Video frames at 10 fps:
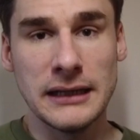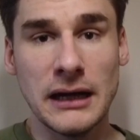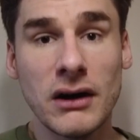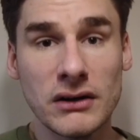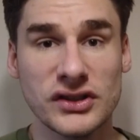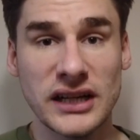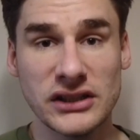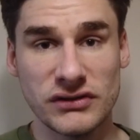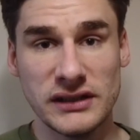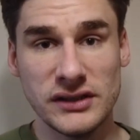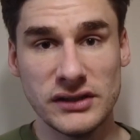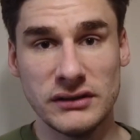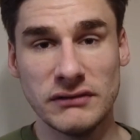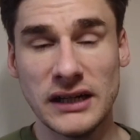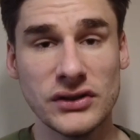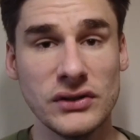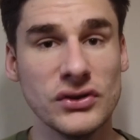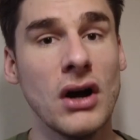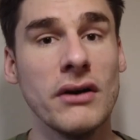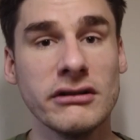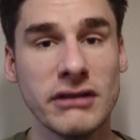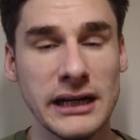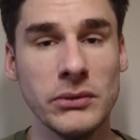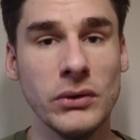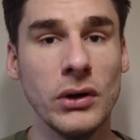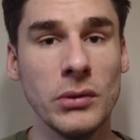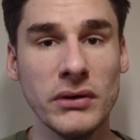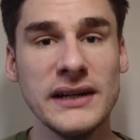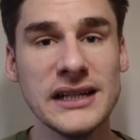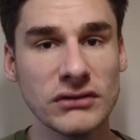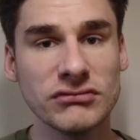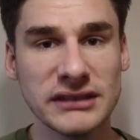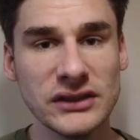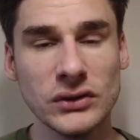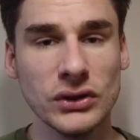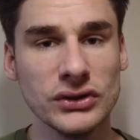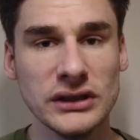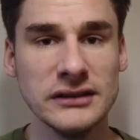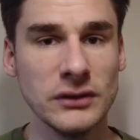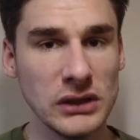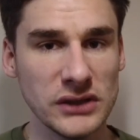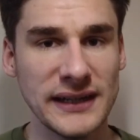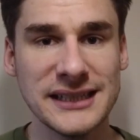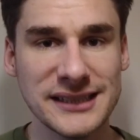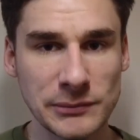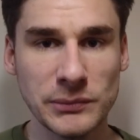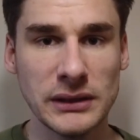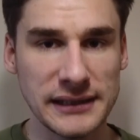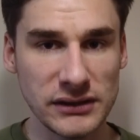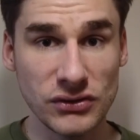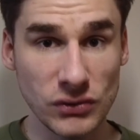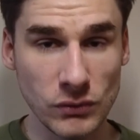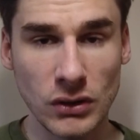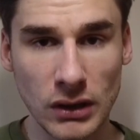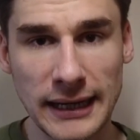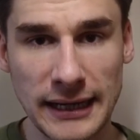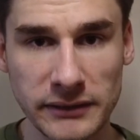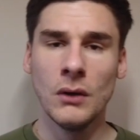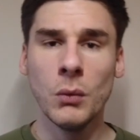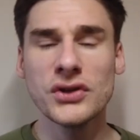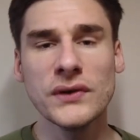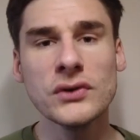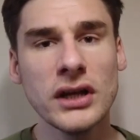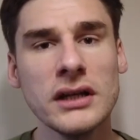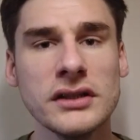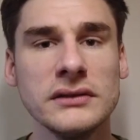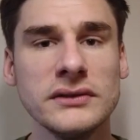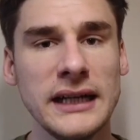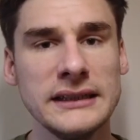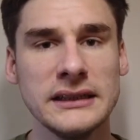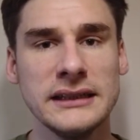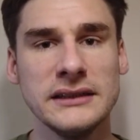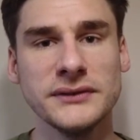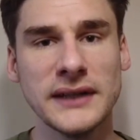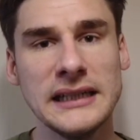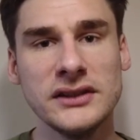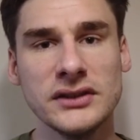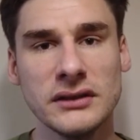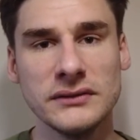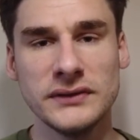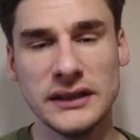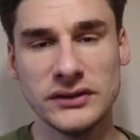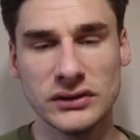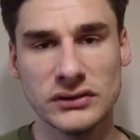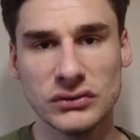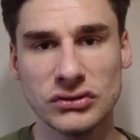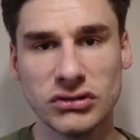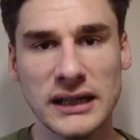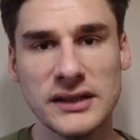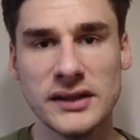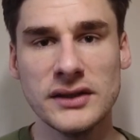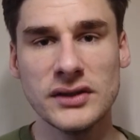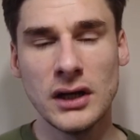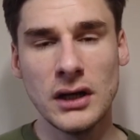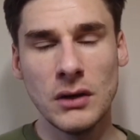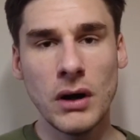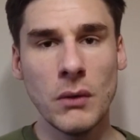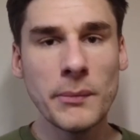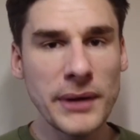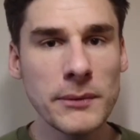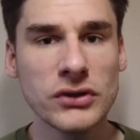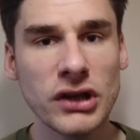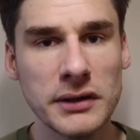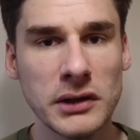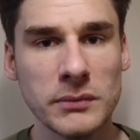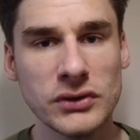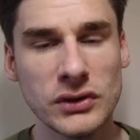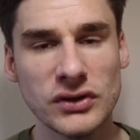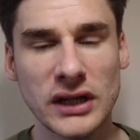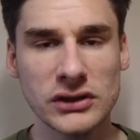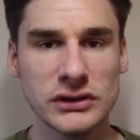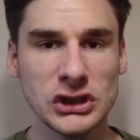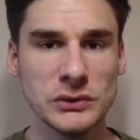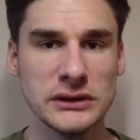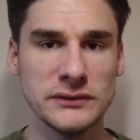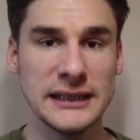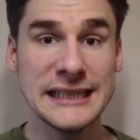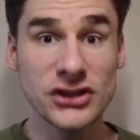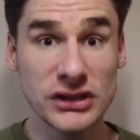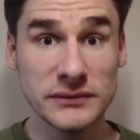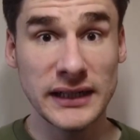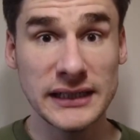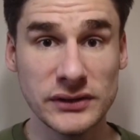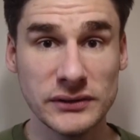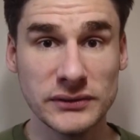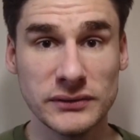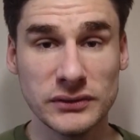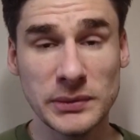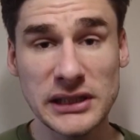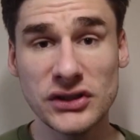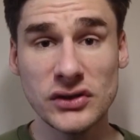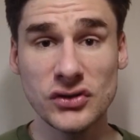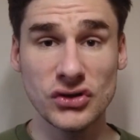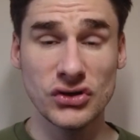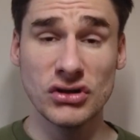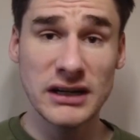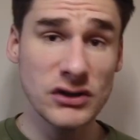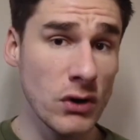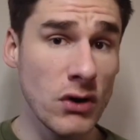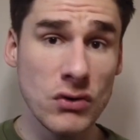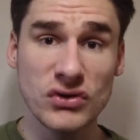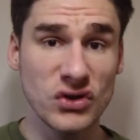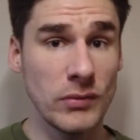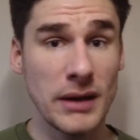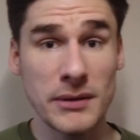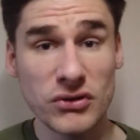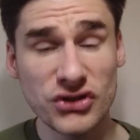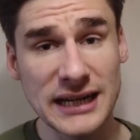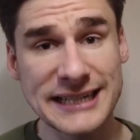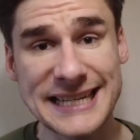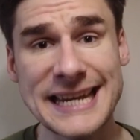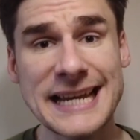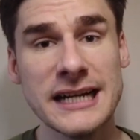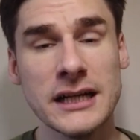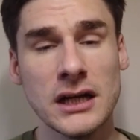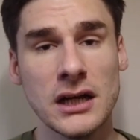Now, our sanctuaries and rescues are incredible, but these are resources which they simply do not have. What's the alternative then in the face of this crisis? Well, when people turn up to sanctuaries with injured invasive species such as grey squirrels or maybe muntjac deer,